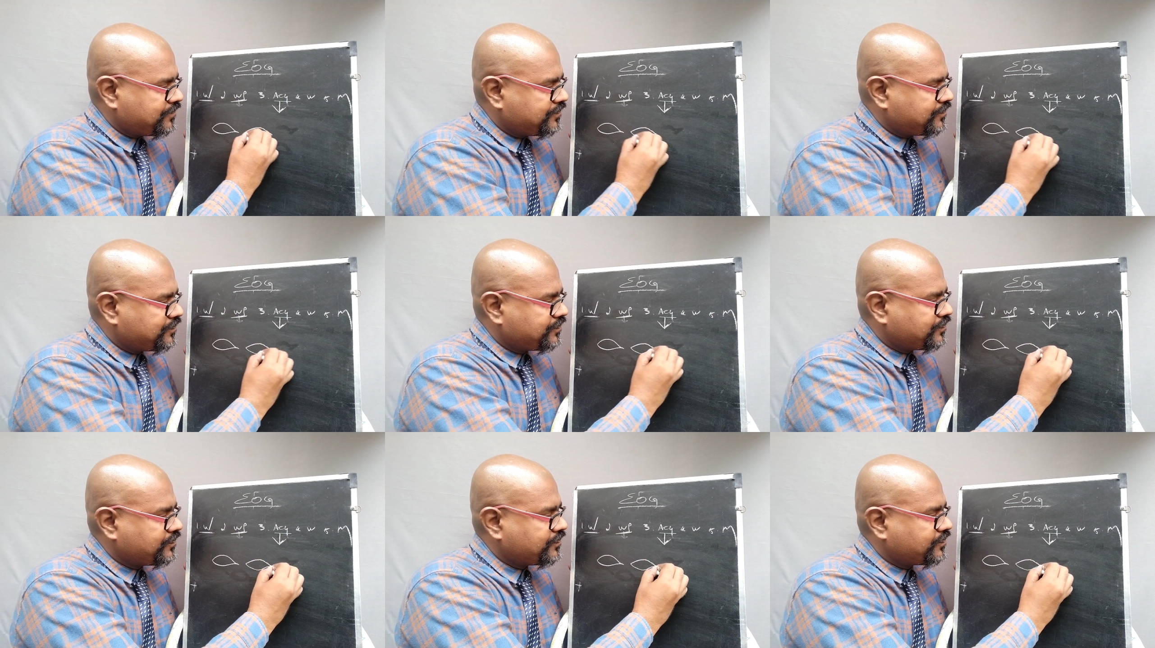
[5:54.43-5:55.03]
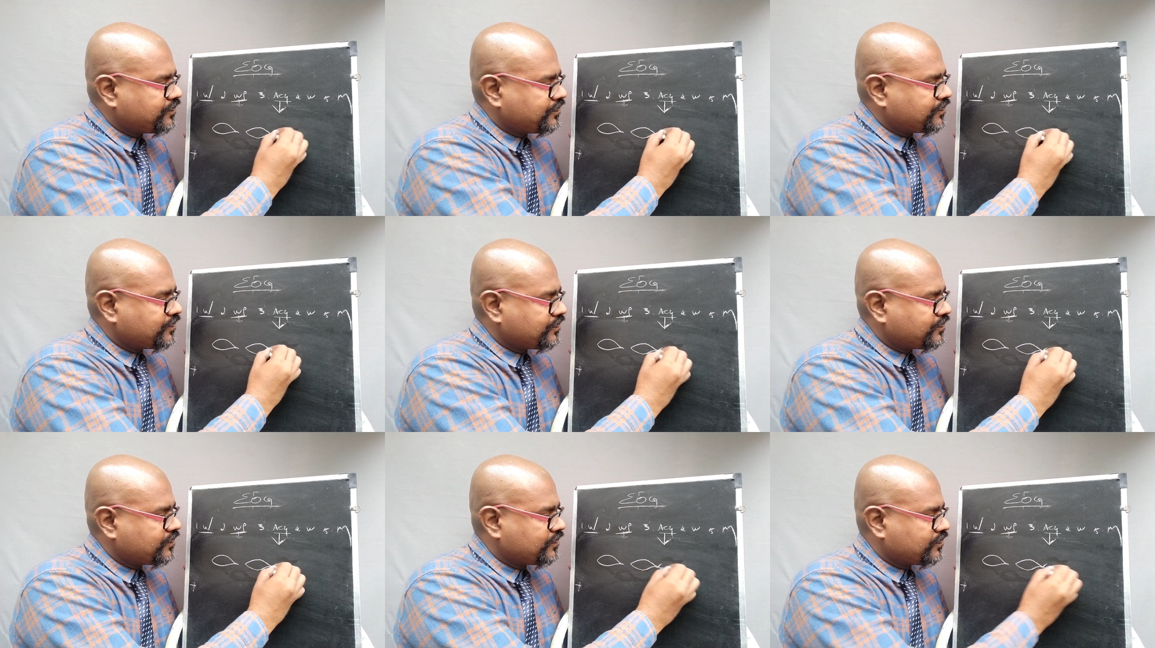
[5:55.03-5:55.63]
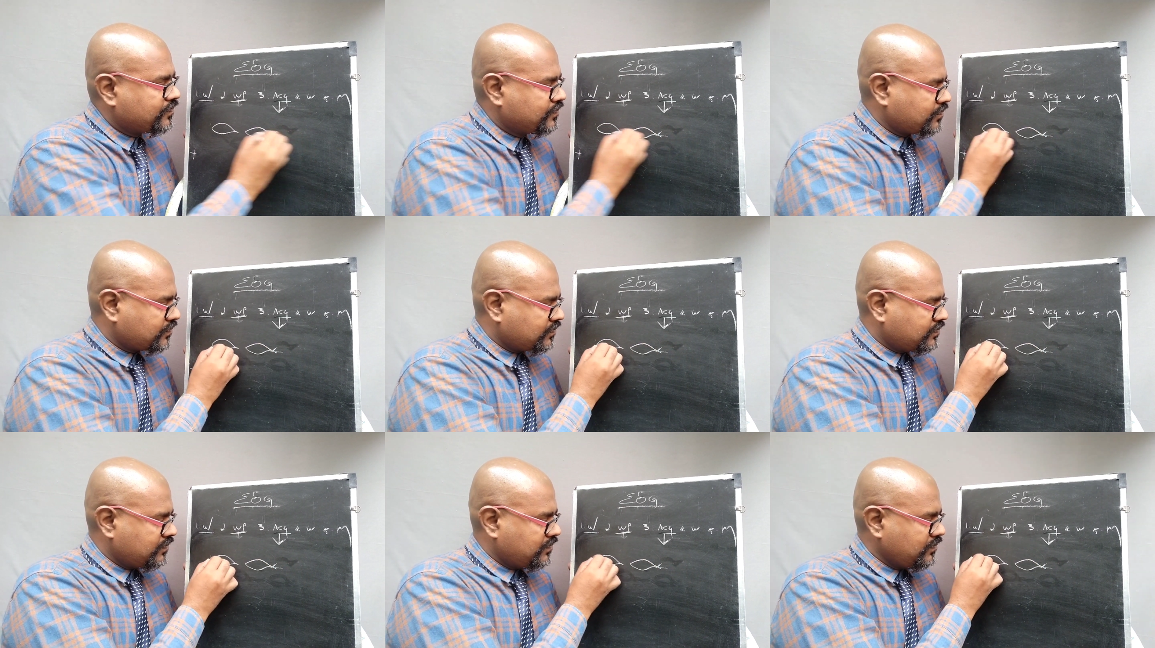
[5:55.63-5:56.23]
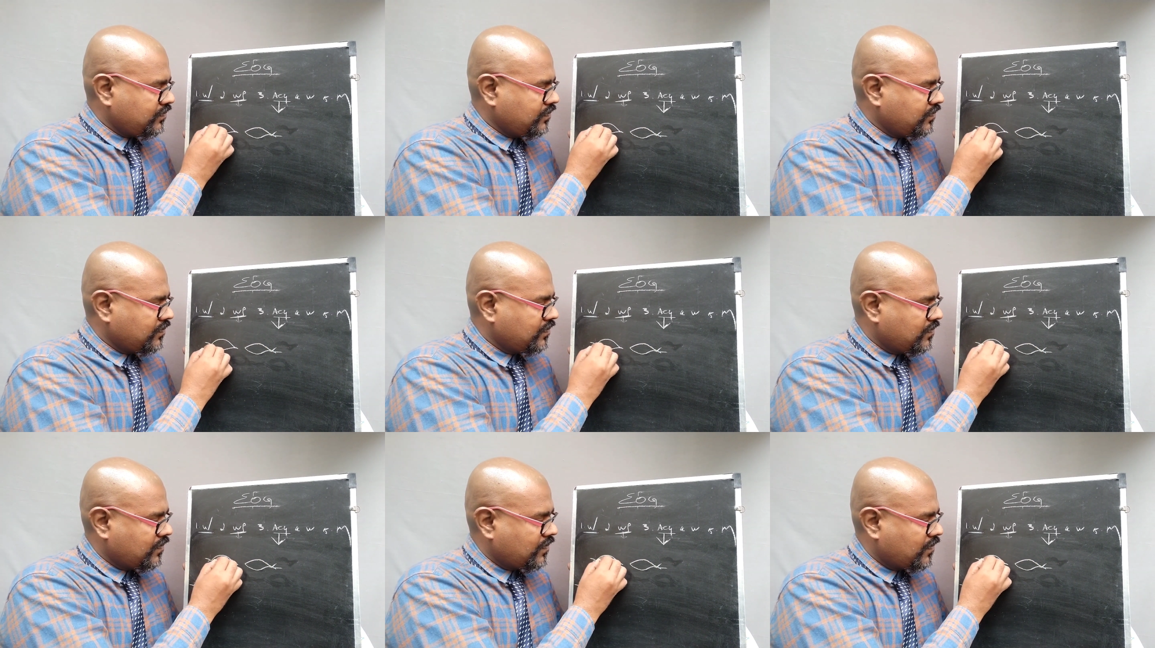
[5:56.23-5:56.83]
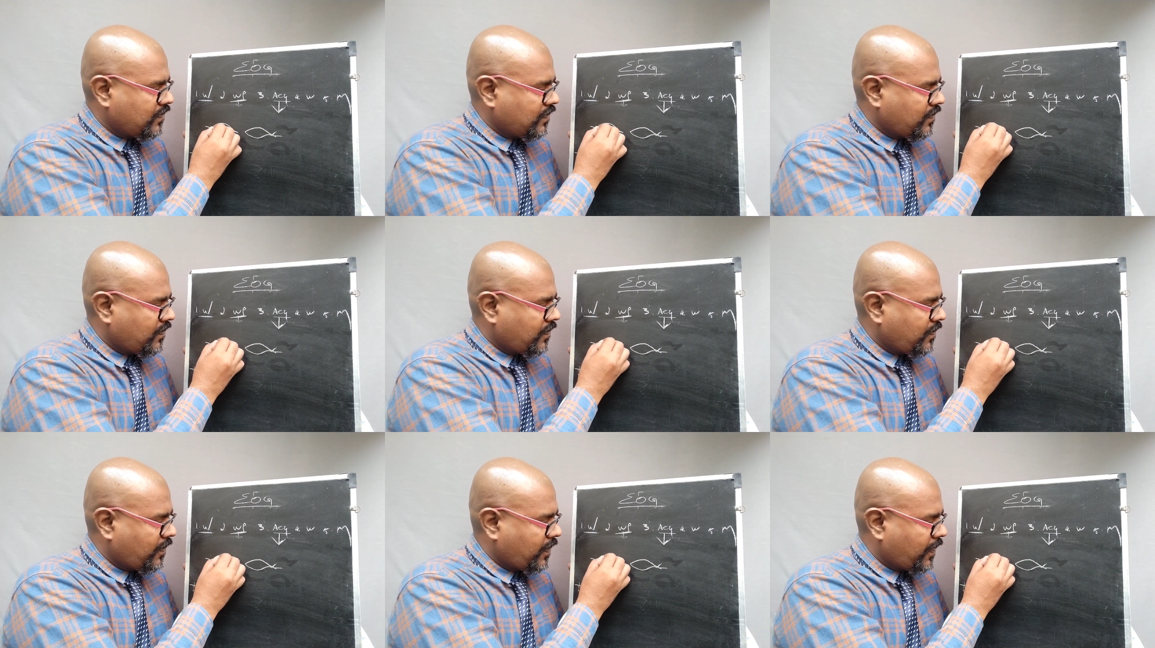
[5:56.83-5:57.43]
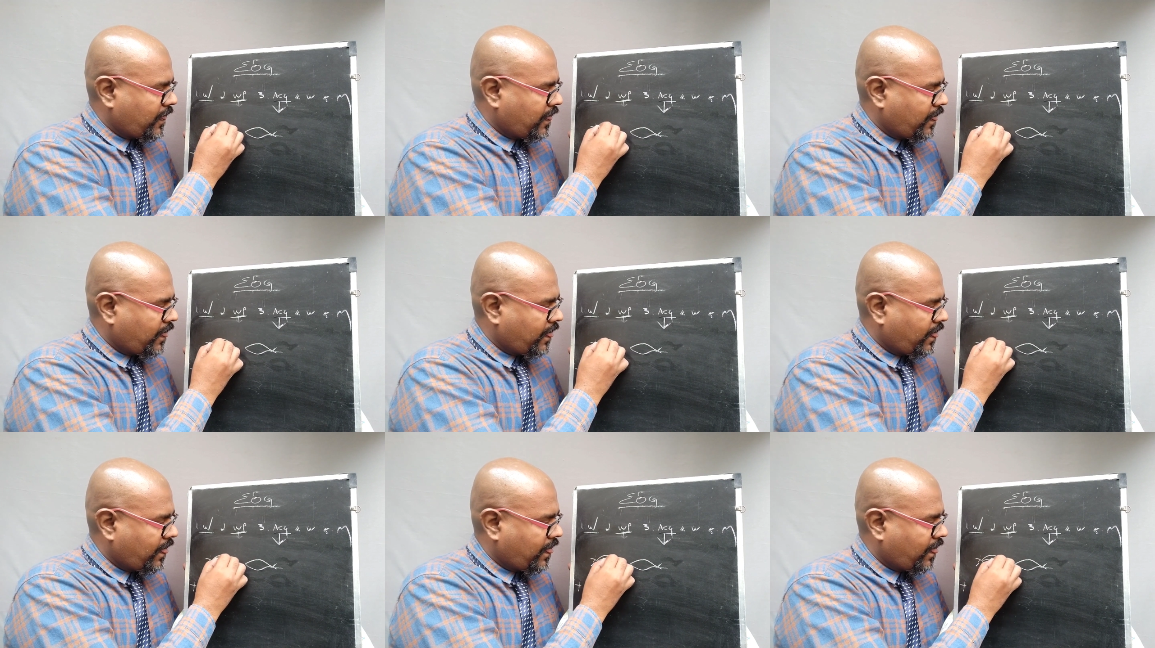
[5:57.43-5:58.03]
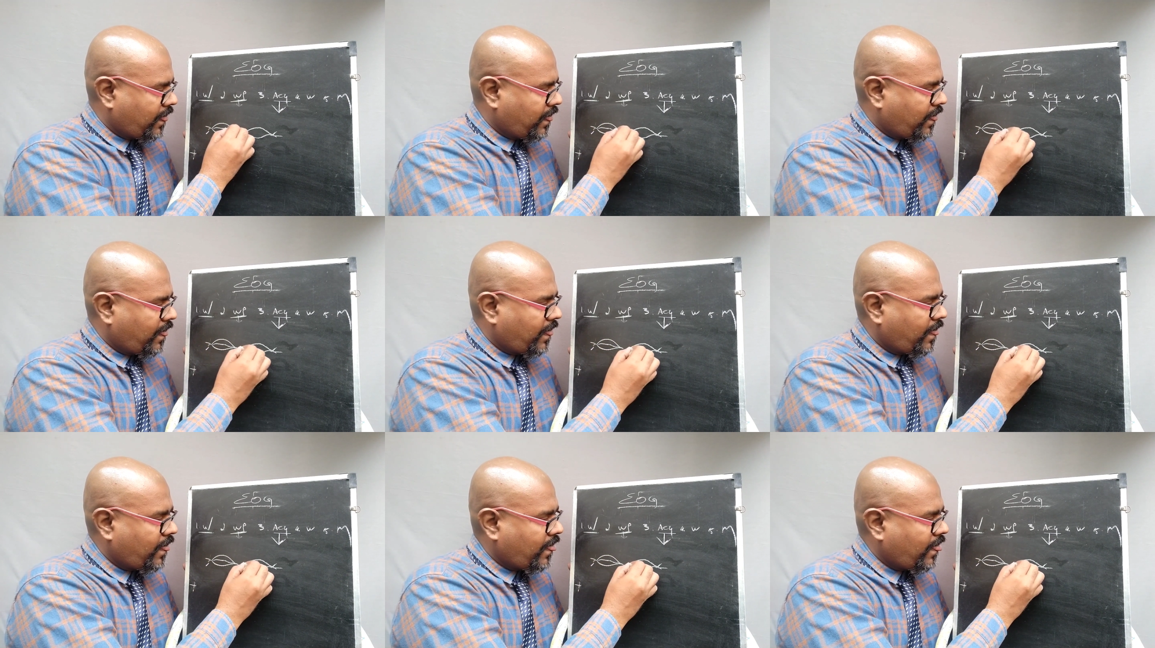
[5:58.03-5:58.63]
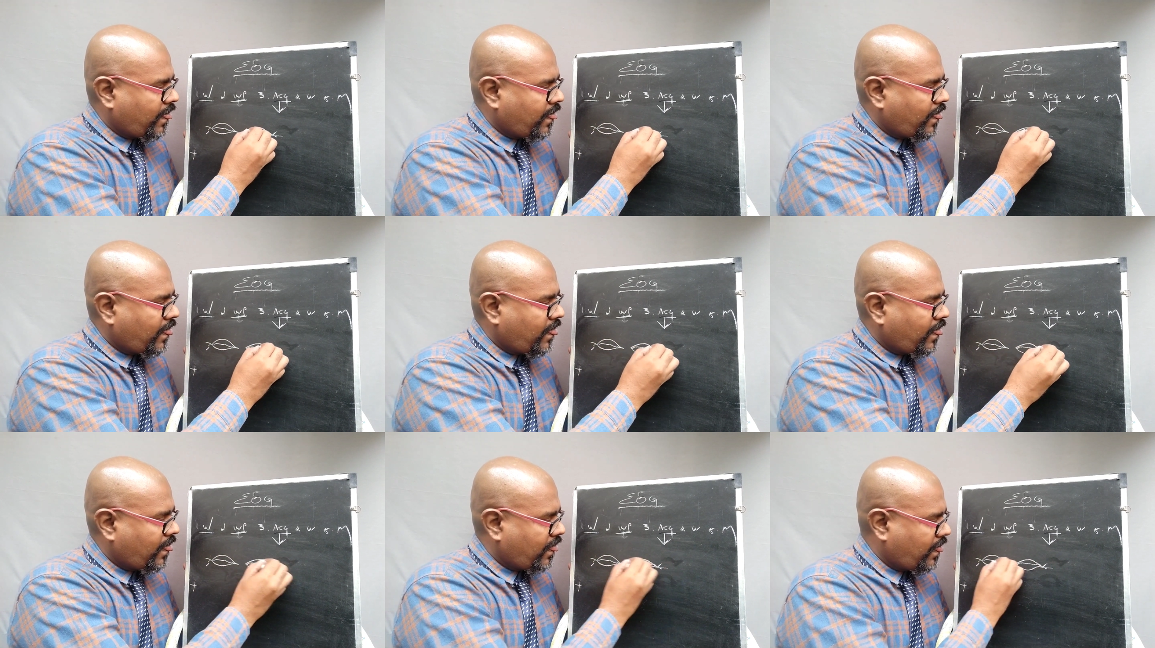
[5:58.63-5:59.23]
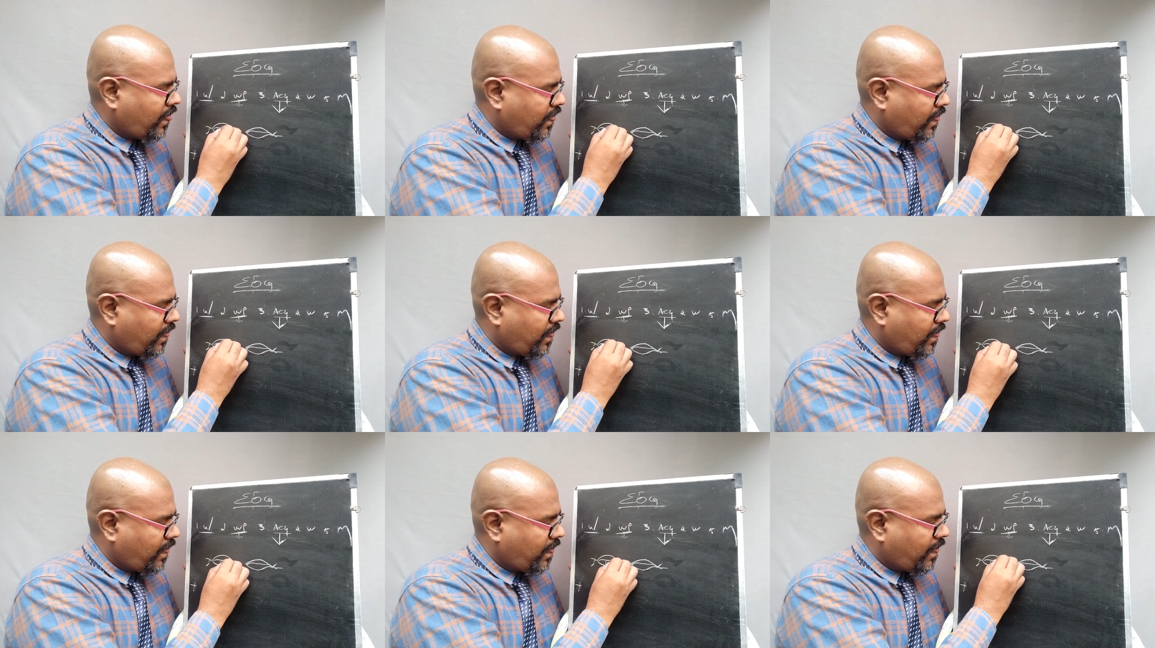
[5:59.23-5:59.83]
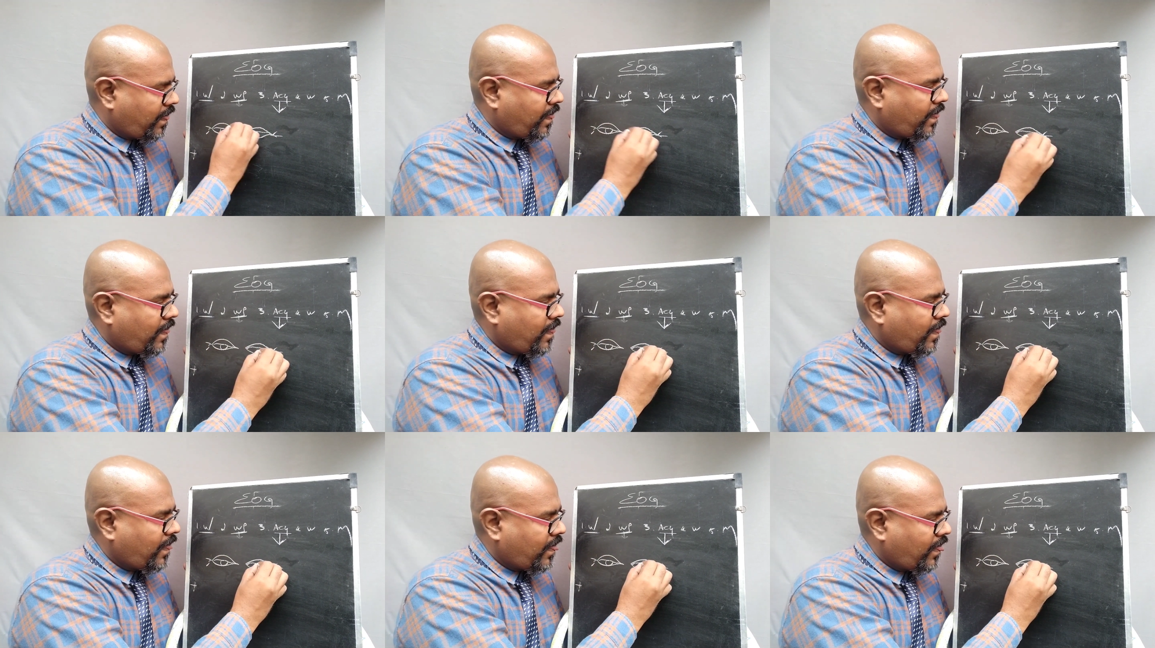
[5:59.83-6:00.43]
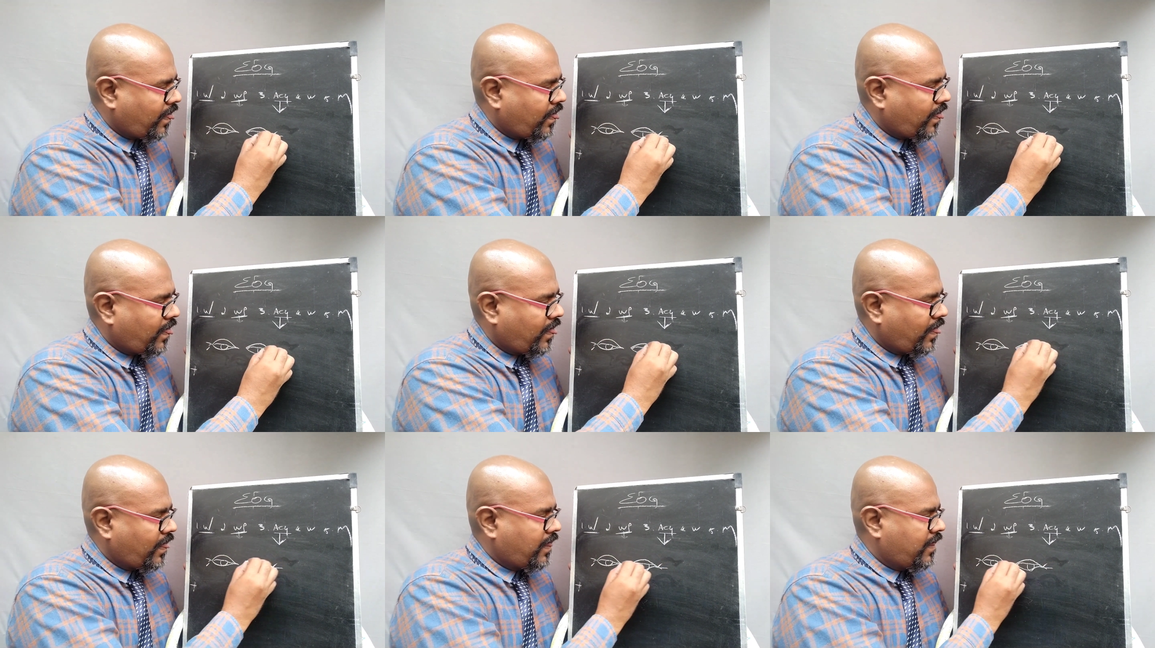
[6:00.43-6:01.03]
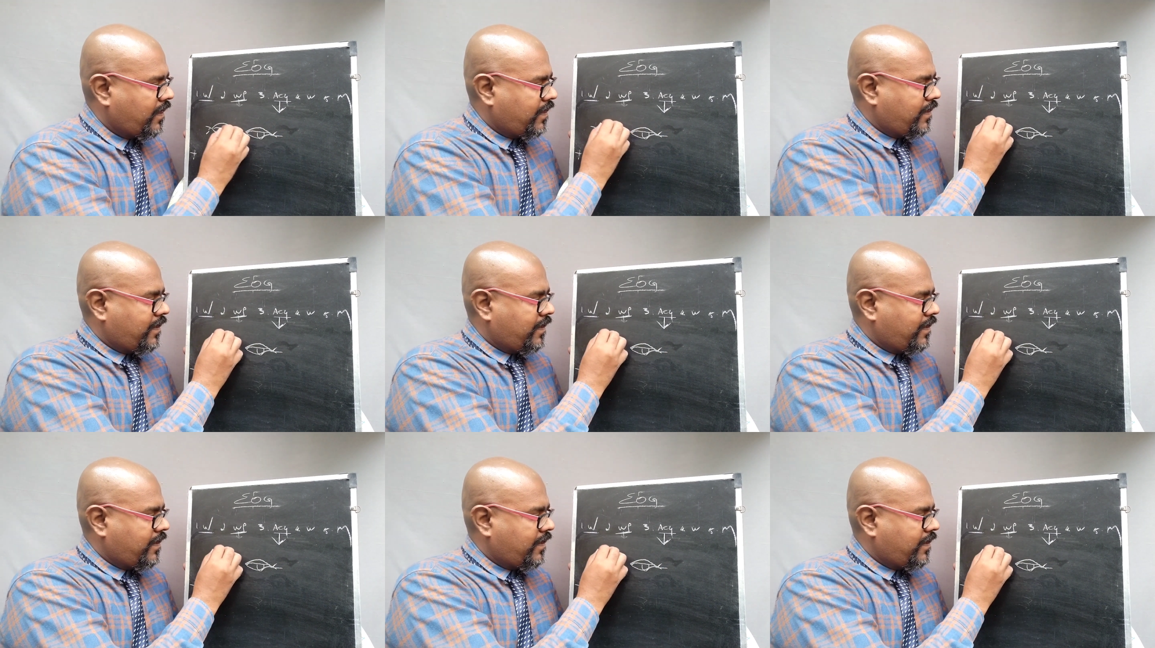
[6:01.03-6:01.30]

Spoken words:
Nobody speaks.